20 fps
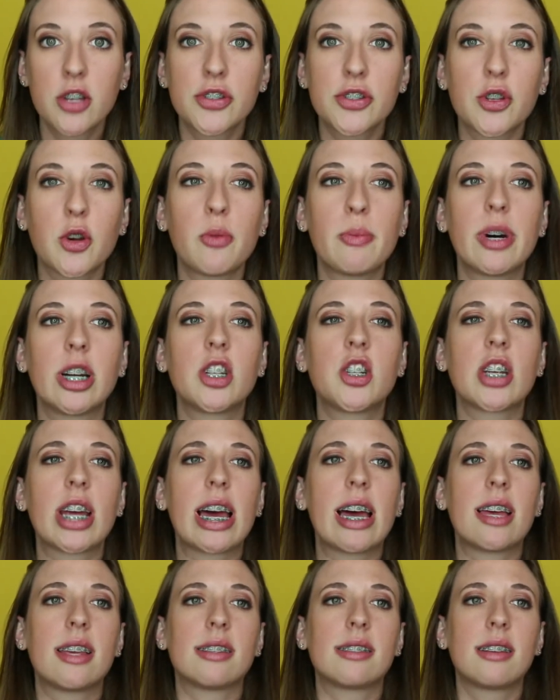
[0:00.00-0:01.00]
so much
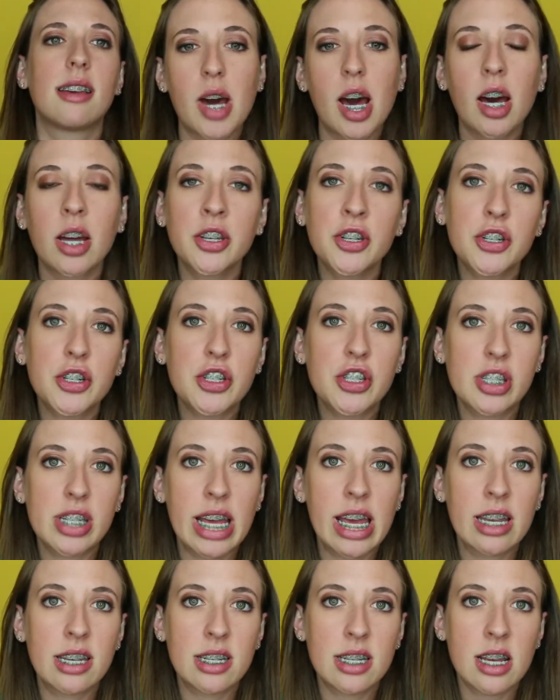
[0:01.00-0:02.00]
as
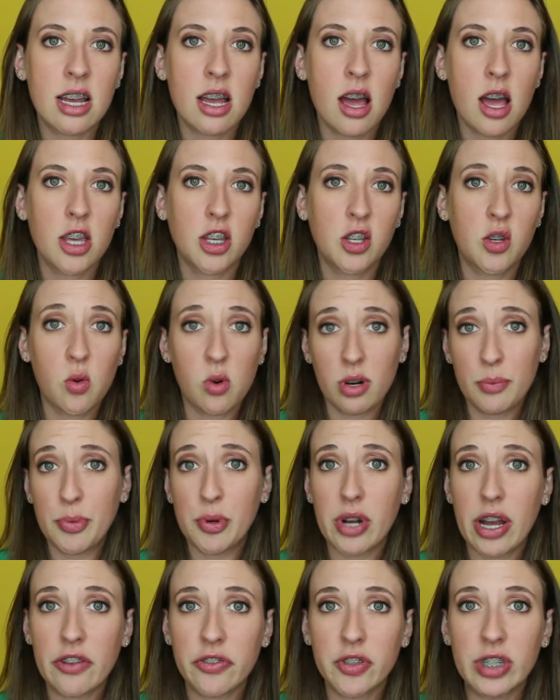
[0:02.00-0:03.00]
understanding your
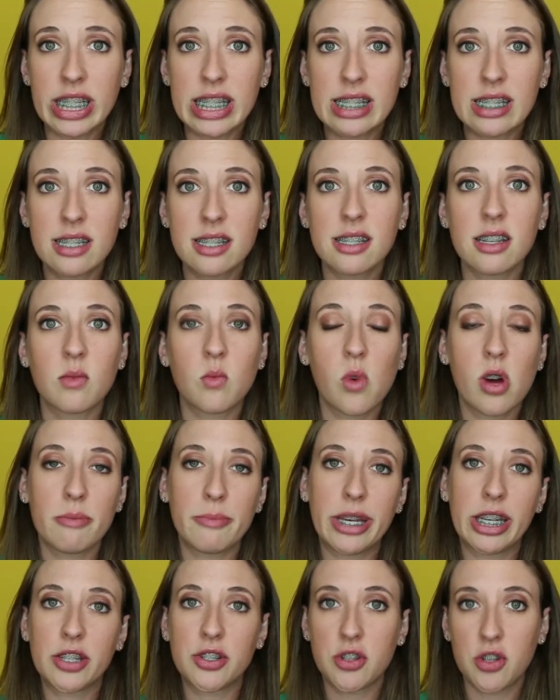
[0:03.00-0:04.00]
preferences and what
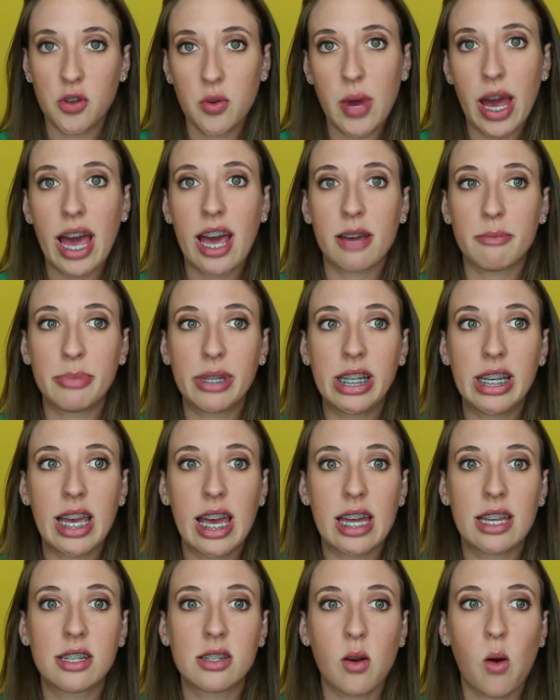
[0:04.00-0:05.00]
makes you happy
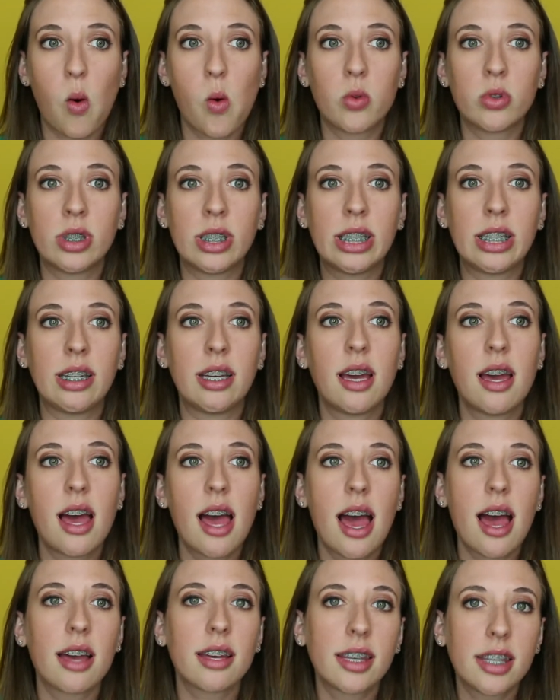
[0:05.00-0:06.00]
and only
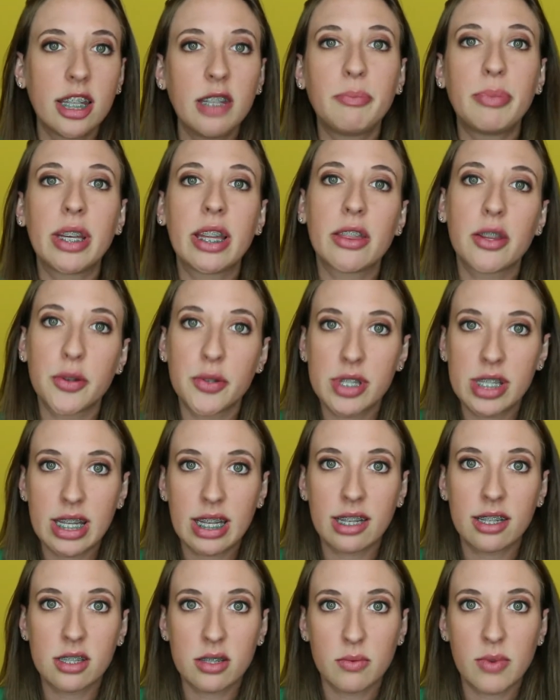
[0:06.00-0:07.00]
keeping those
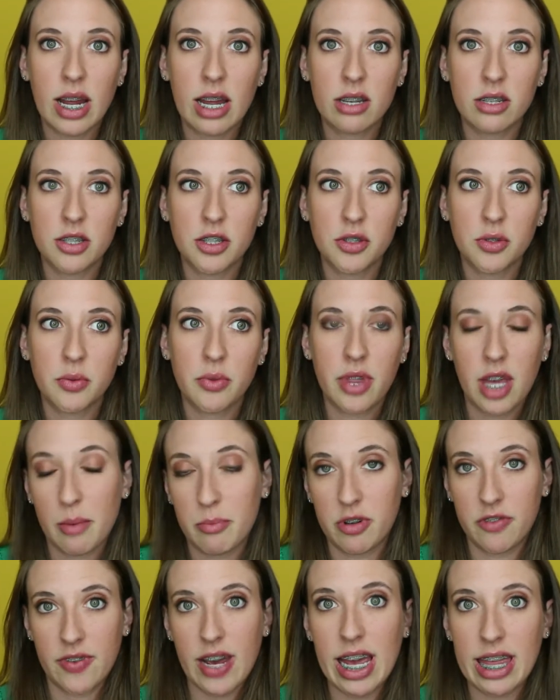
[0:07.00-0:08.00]
things around you that
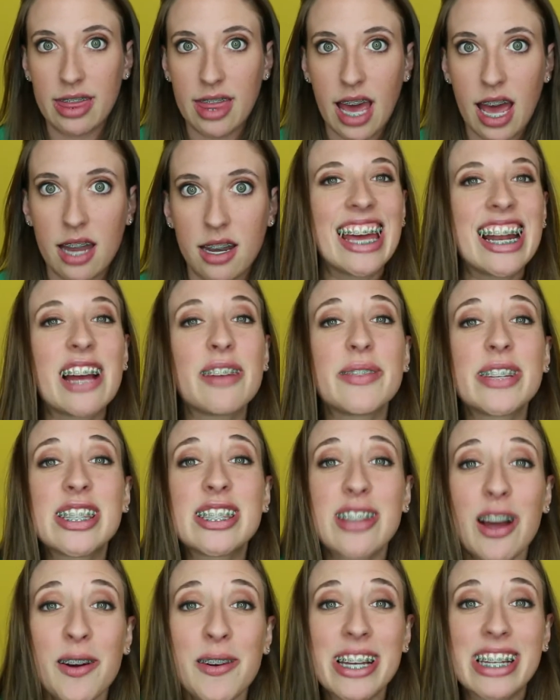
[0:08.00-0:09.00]
provide that. And I was
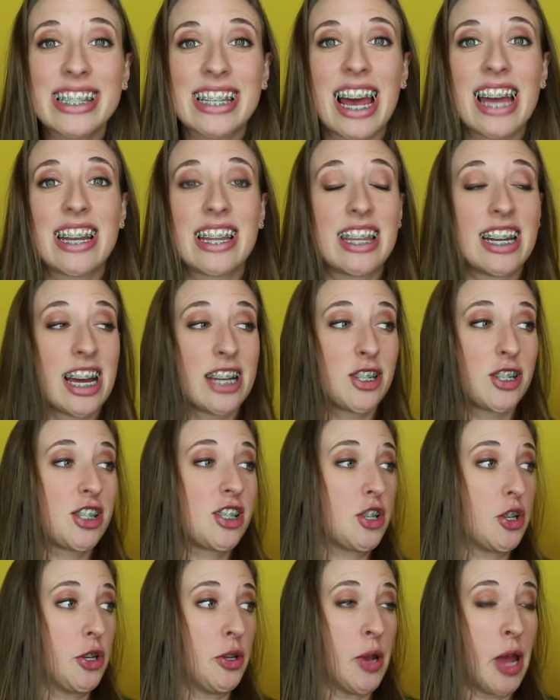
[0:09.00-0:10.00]
so excited that I
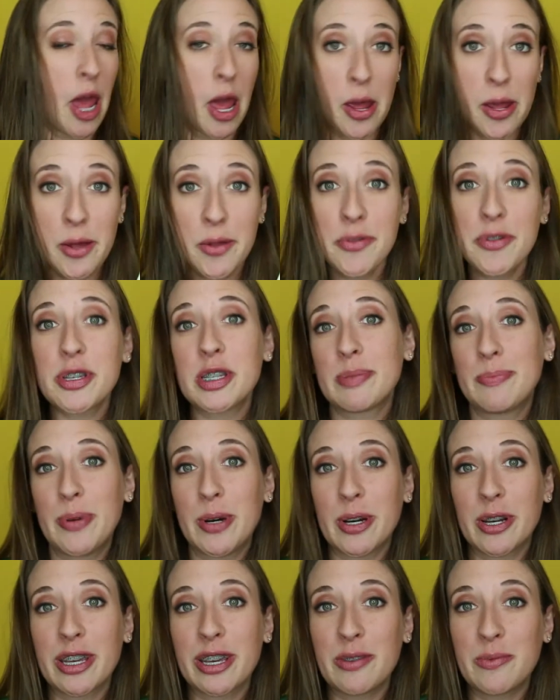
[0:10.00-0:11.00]
just inhaled this
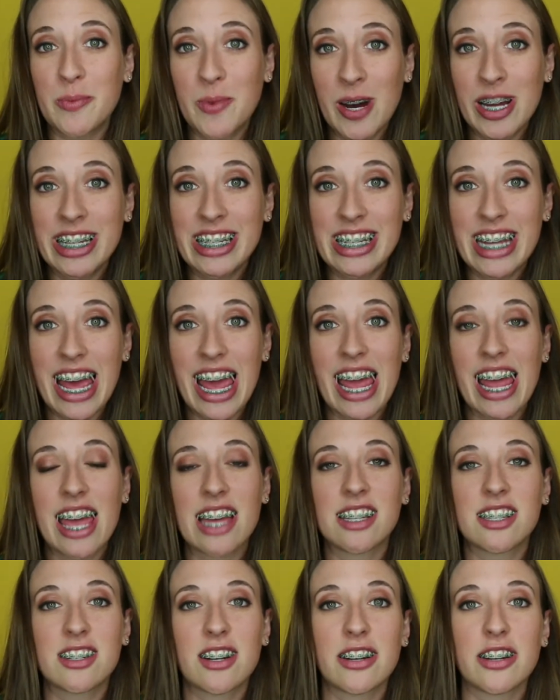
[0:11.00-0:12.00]
book in one day
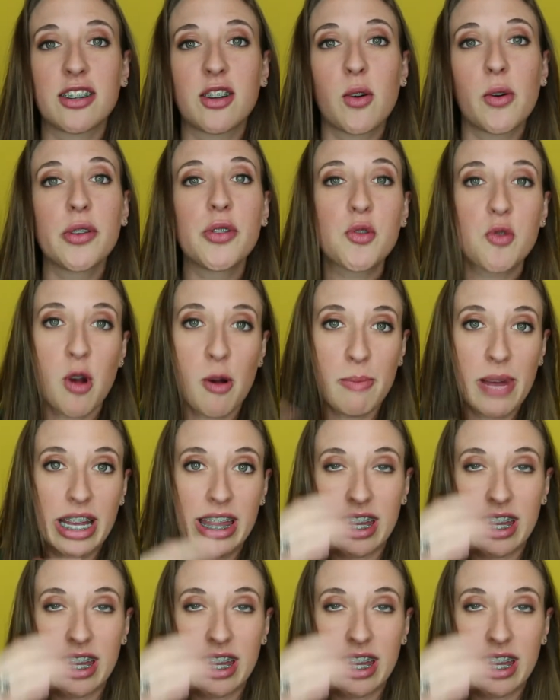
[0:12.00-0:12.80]
and started going through all my